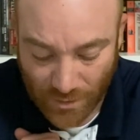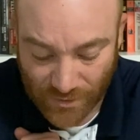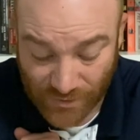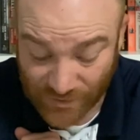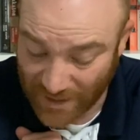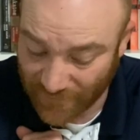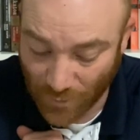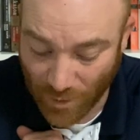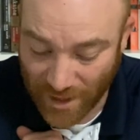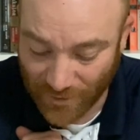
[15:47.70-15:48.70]
Save the
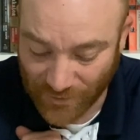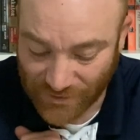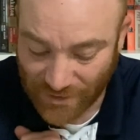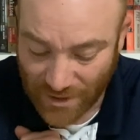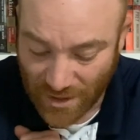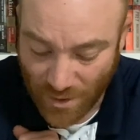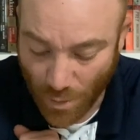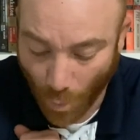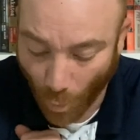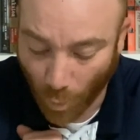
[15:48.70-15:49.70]
whales.
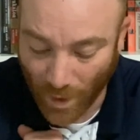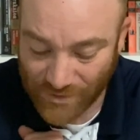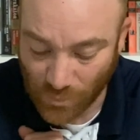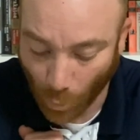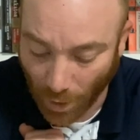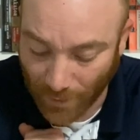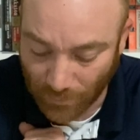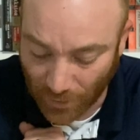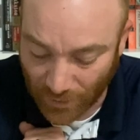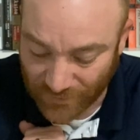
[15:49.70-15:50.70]
What's one
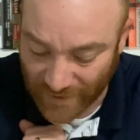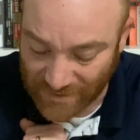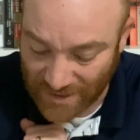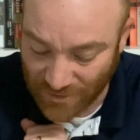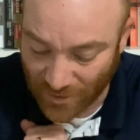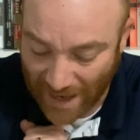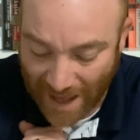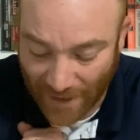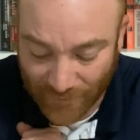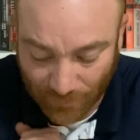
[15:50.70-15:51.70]
book that's either
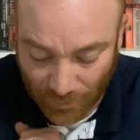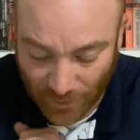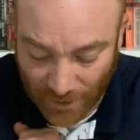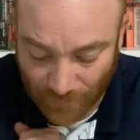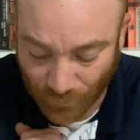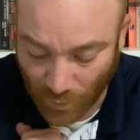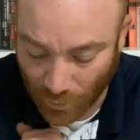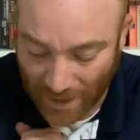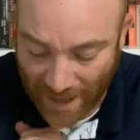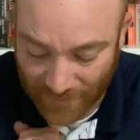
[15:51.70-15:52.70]
out of print
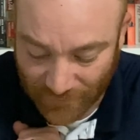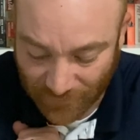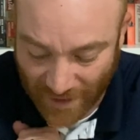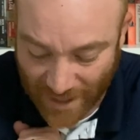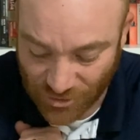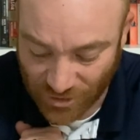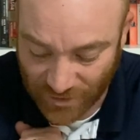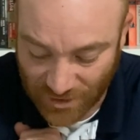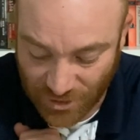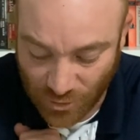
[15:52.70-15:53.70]
or out of fashion
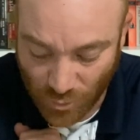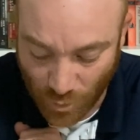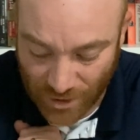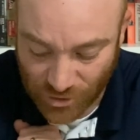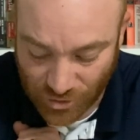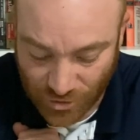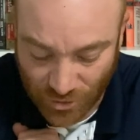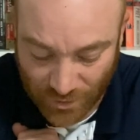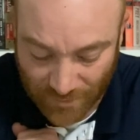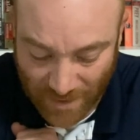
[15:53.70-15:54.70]
that you wish
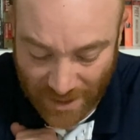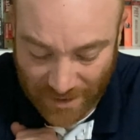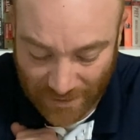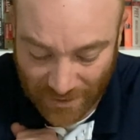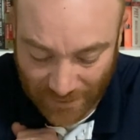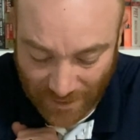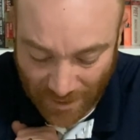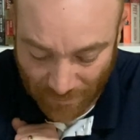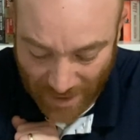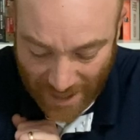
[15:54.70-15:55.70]
you could make a
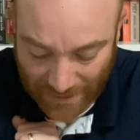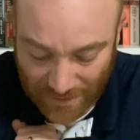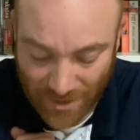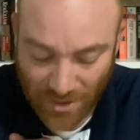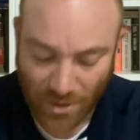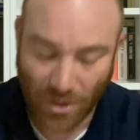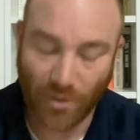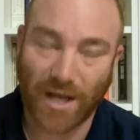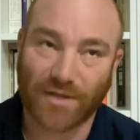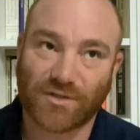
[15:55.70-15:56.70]
comeback?
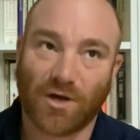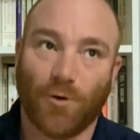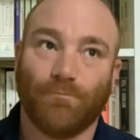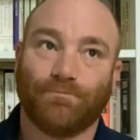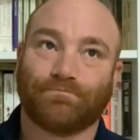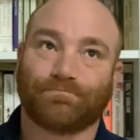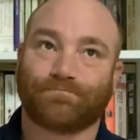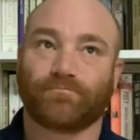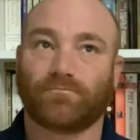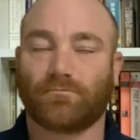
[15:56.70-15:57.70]
Okay, so
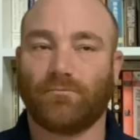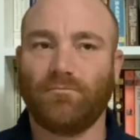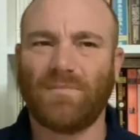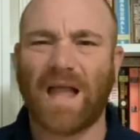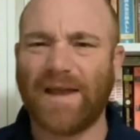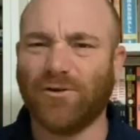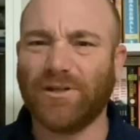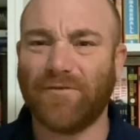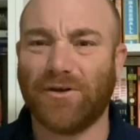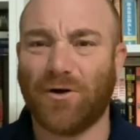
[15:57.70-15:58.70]
I don't
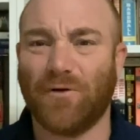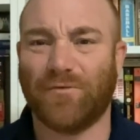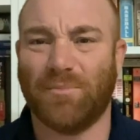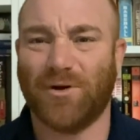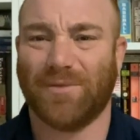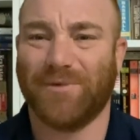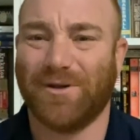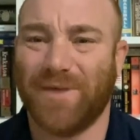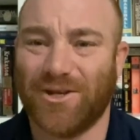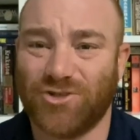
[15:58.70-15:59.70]
even know if the book I'm going
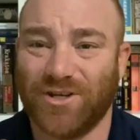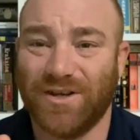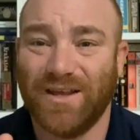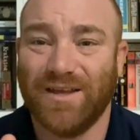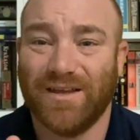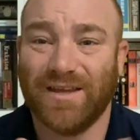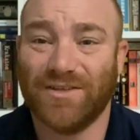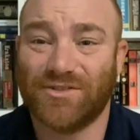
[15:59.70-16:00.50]
to mention is